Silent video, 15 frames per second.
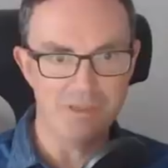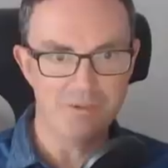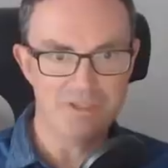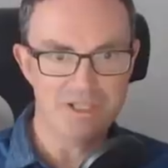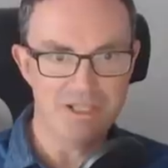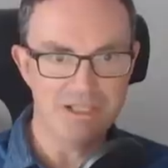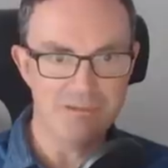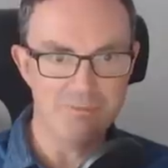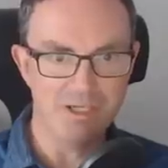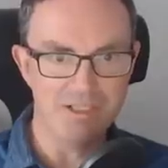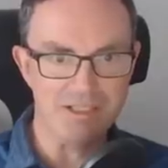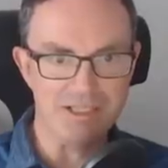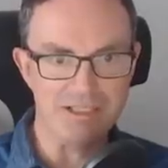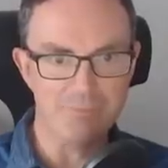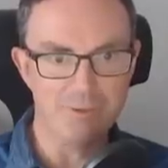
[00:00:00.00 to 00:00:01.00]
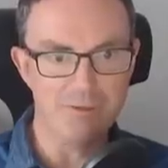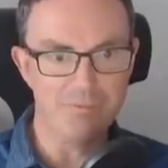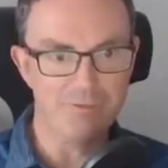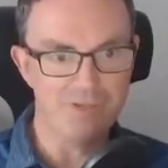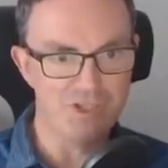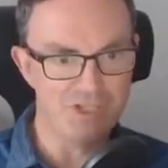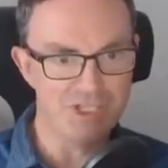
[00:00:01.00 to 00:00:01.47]
It looks like it might get a bit
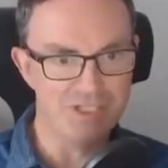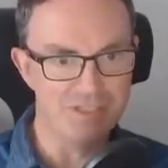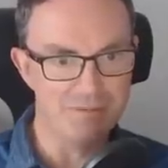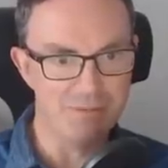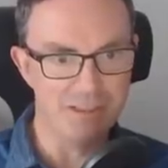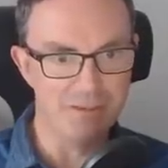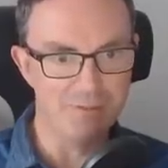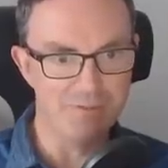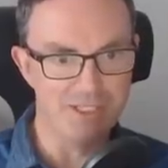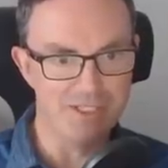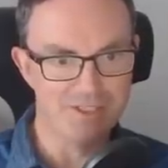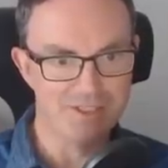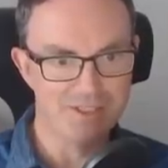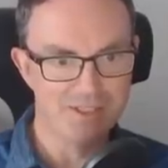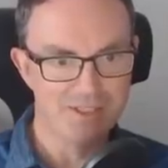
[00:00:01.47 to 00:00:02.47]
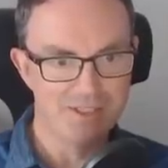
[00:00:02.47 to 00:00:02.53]
fishy in the middle of it.